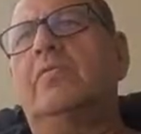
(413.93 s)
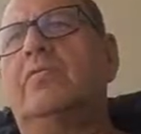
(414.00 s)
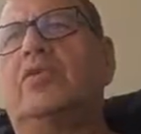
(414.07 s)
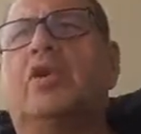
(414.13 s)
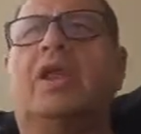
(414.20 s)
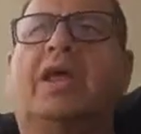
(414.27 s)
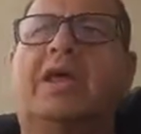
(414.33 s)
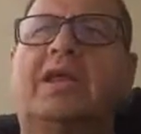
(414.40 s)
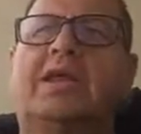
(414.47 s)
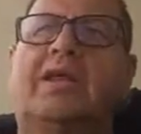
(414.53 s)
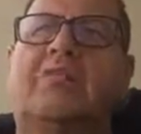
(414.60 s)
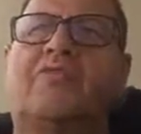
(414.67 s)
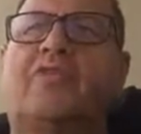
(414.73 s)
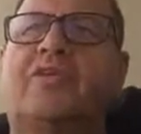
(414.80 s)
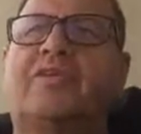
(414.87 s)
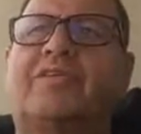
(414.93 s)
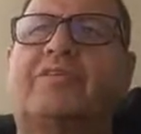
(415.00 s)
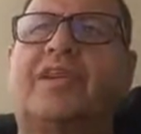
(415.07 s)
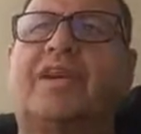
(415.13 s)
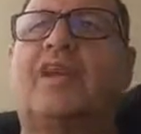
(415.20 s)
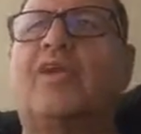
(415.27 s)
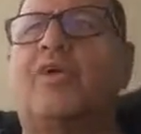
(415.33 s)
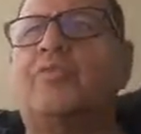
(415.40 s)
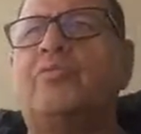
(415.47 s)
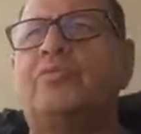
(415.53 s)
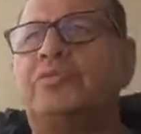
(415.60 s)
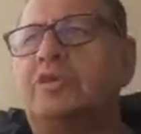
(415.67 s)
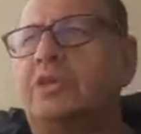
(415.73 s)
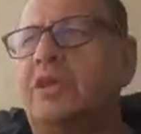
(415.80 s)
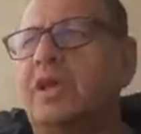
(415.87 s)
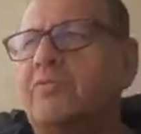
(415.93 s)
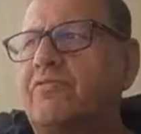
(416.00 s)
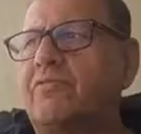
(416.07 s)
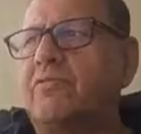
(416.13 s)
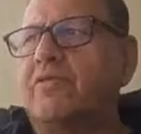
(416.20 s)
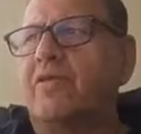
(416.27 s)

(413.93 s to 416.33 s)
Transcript: Sir, I can give for the second law of motion. Give.